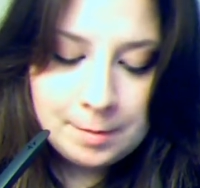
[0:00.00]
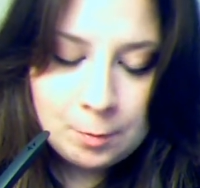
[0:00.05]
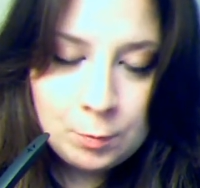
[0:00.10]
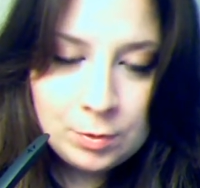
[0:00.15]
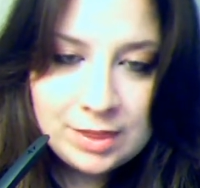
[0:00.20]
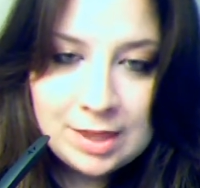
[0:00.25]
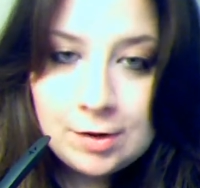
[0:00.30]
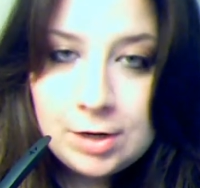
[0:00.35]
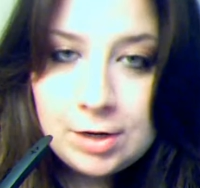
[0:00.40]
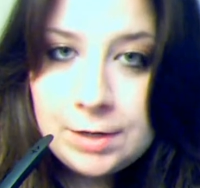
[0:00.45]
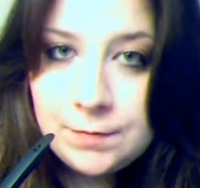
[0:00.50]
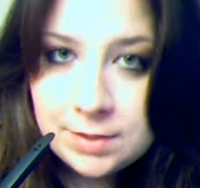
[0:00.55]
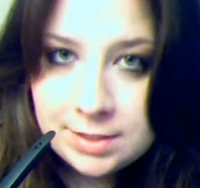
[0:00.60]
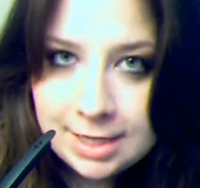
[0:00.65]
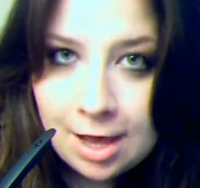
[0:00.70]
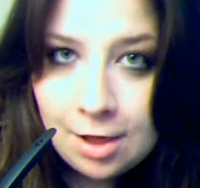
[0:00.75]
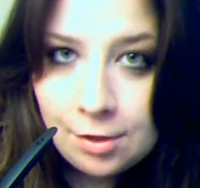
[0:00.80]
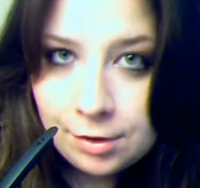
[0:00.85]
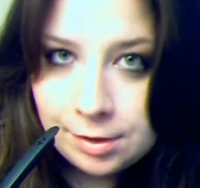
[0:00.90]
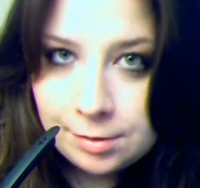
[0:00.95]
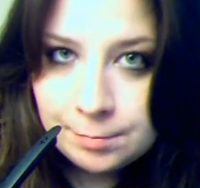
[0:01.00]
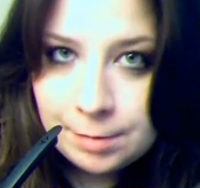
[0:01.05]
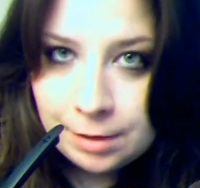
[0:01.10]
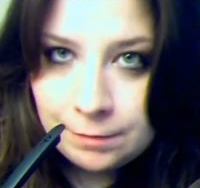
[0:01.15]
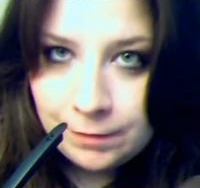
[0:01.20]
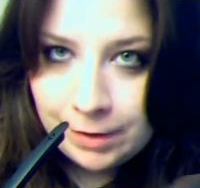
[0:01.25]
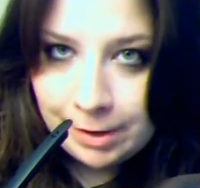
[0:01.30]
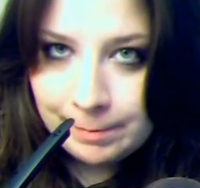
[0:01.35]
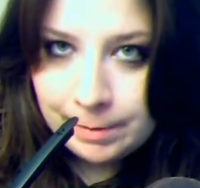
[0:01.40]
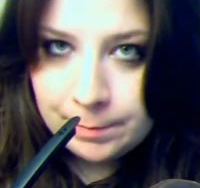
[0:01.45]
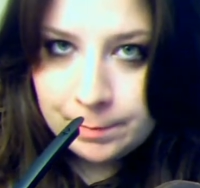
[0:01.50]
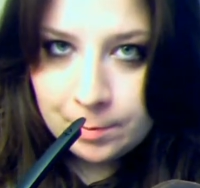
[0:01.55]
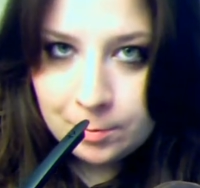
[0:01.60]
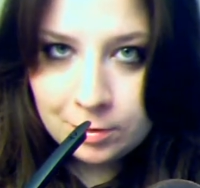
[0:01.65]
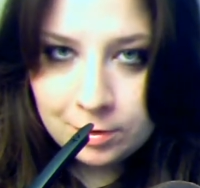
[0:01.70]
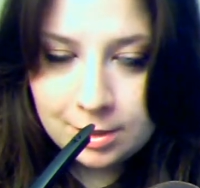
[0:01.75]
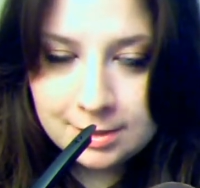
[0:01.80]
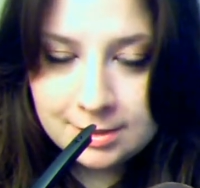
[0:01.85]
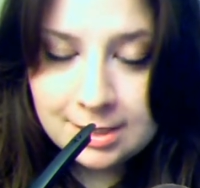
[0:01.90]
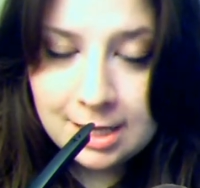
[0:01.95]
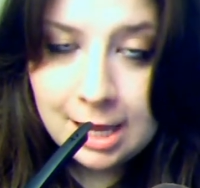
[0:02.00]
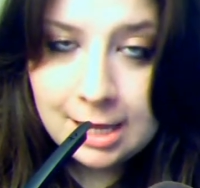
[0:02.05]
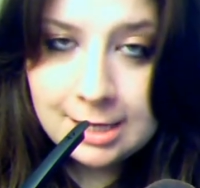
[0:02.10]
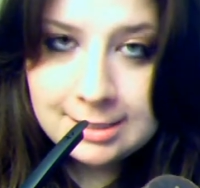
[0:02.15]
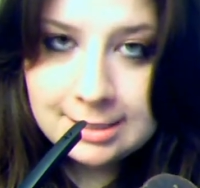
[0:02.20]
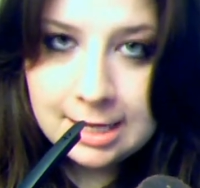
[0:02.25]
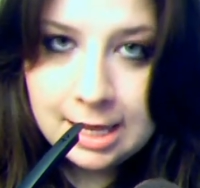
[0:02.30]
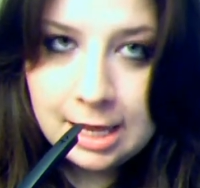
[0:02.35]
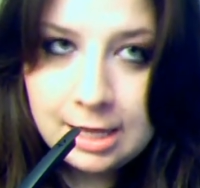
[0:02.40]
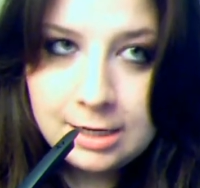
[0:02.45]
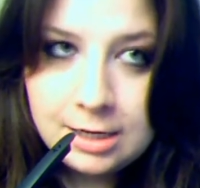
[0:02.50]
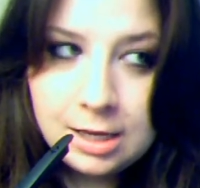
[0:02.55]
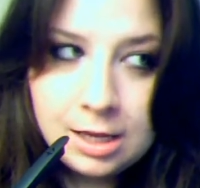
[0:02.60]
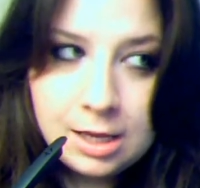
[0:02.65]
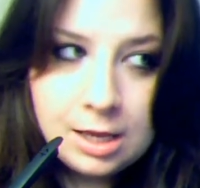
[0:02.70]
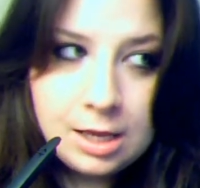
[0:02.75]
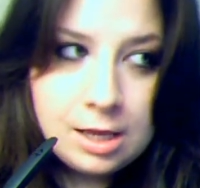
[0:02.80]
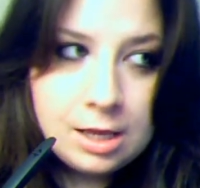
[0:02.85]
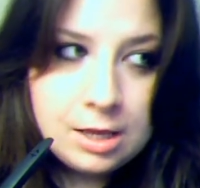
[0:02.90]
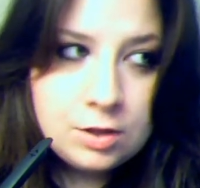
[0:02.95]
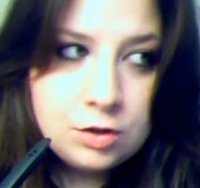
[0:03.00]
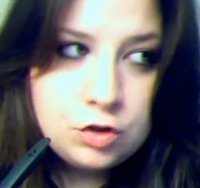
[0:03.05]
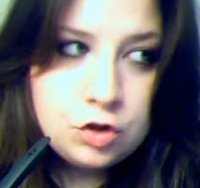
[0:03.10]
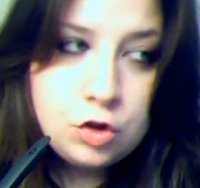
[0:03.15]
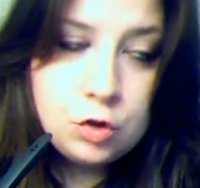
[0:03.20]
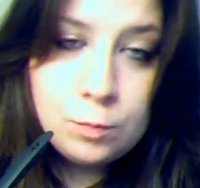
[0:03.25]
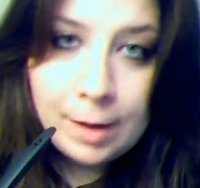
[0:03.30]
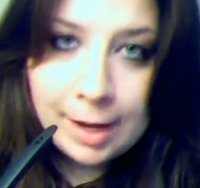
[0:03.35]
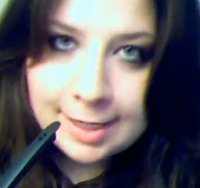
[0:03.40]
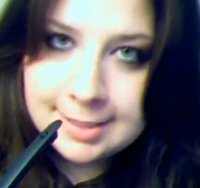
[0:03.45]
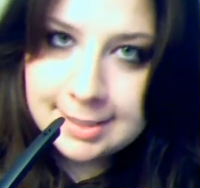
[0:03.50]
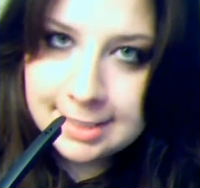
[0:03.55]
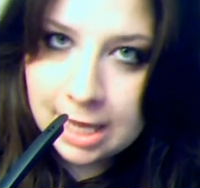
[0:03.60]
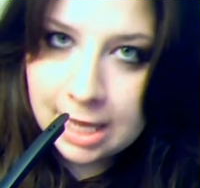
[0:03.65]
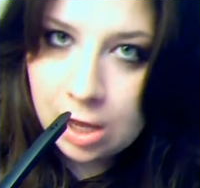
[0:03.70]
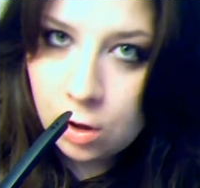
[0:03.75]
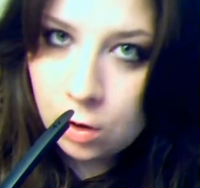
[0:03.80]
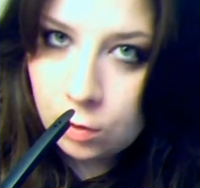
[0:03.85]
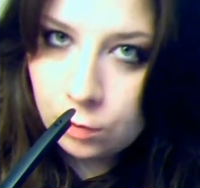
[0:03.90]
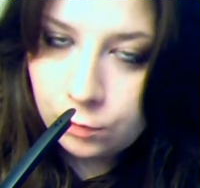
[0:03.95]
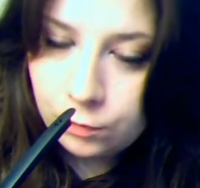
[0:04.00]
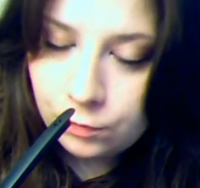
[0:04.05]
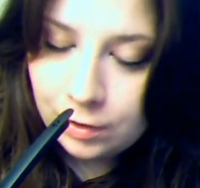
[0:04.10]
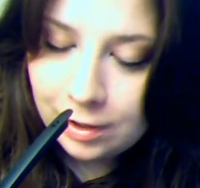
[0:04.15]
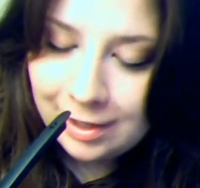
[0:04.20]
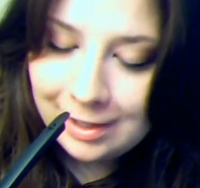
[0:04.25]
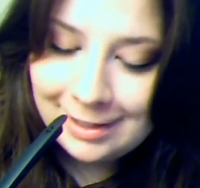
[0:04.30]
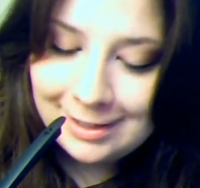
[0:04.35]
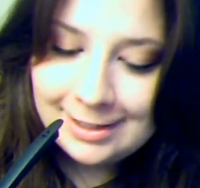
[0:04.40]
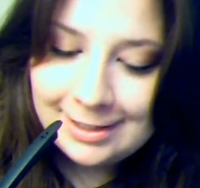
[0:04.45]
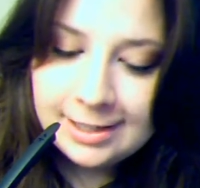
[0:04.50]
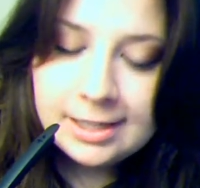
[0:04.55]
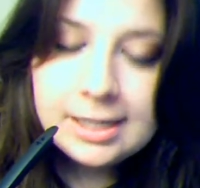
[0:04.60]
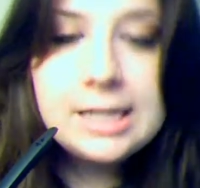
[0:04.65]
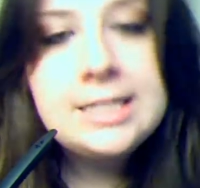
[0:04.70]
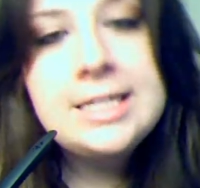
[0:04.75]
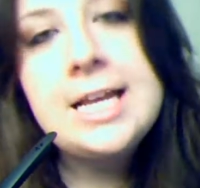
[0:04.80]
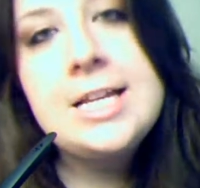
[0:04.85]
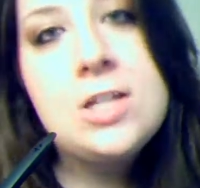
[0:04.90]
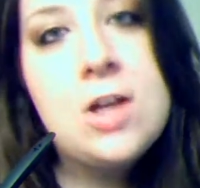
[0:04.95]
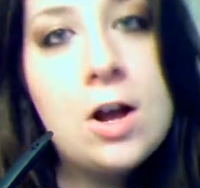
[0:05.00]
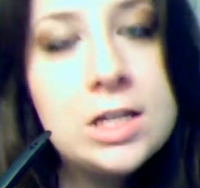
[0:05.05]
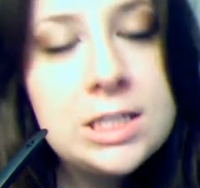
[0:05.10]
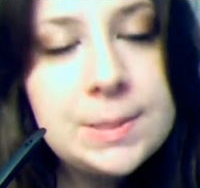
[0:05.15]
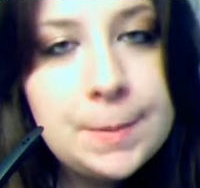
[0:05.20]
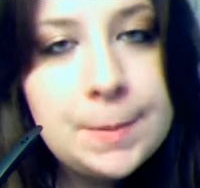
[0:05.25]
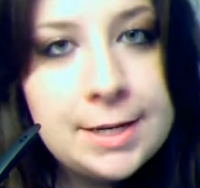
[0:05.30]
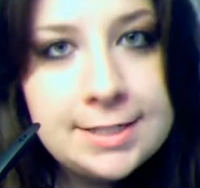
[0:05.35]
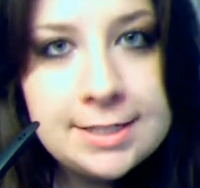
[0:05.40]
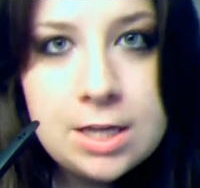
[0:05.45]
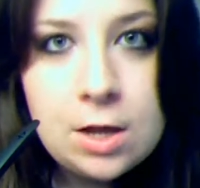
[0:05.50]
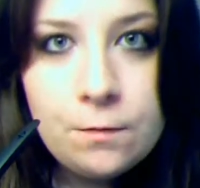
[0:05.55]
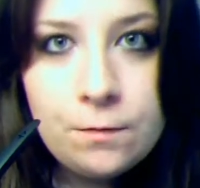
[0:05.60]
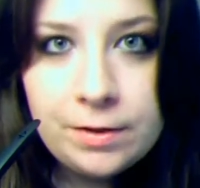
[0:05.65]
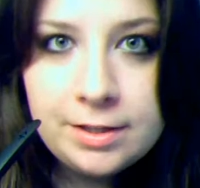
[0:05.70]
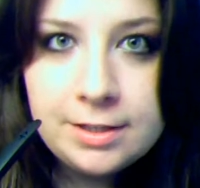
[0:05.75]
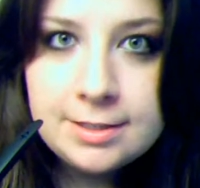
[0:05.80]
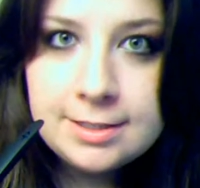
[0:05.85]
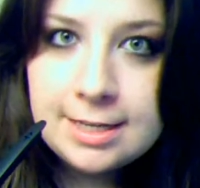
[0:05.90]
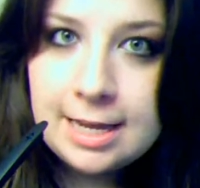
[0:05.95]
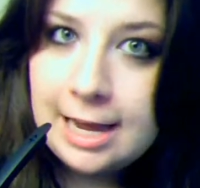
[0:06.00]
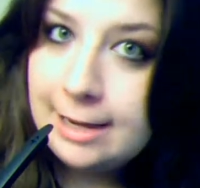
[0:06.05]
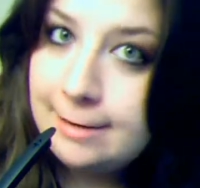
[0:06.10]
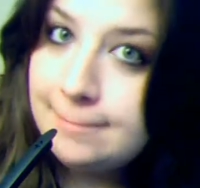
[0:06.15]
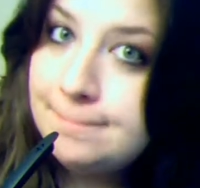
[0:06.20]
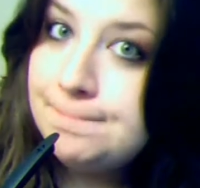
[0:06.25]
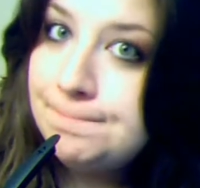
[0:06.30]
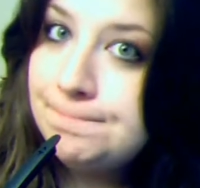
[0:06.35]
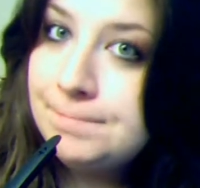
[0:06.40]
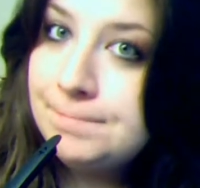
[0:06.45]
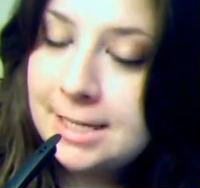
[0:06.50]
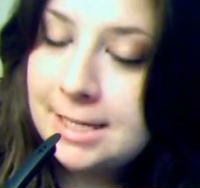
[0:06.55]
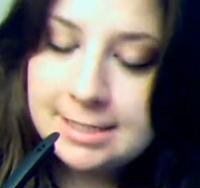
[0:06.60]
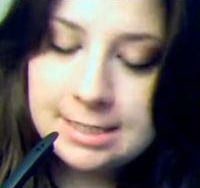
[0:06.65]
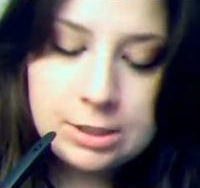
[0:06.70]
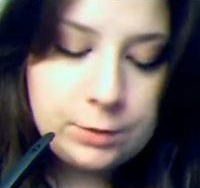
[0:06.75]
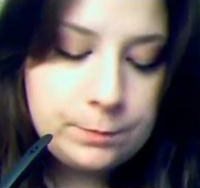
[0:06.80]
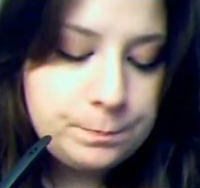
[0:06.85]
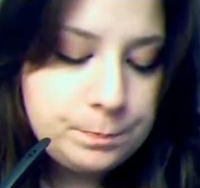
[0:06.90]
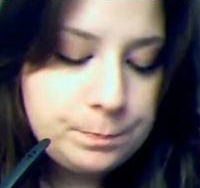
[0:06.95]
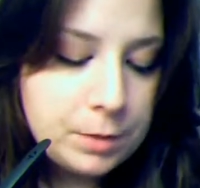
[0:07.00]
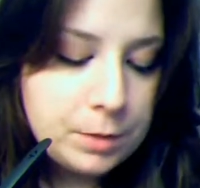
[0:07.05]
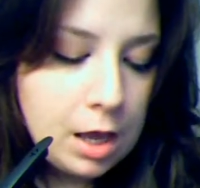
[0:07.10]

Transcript: without even telling my family member this, I said to myself, because I talk to myself on the side. Yes, I do.